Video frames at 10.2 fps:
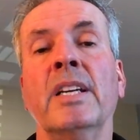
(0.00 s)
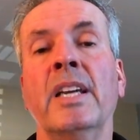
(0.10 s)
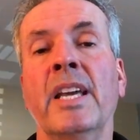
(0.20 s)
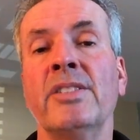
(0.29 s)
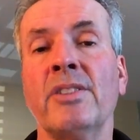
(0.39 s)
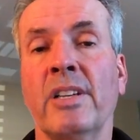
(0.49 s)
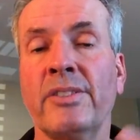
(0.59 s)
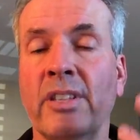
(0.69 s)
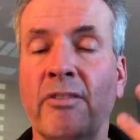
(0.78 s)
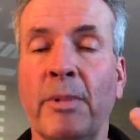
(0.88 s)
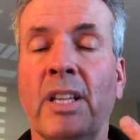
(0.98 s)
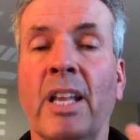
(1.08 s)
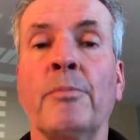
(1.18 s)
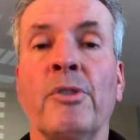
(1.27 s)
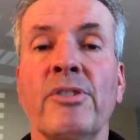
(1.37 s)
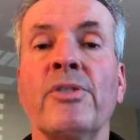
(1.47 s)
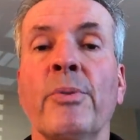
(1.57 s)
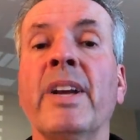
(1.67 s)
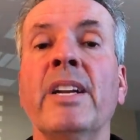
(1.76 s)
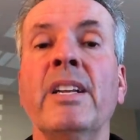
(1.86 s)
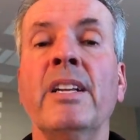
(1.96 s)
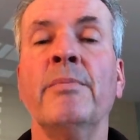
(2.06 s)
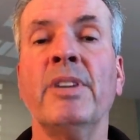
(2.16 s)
And it's also given me a lot more serenity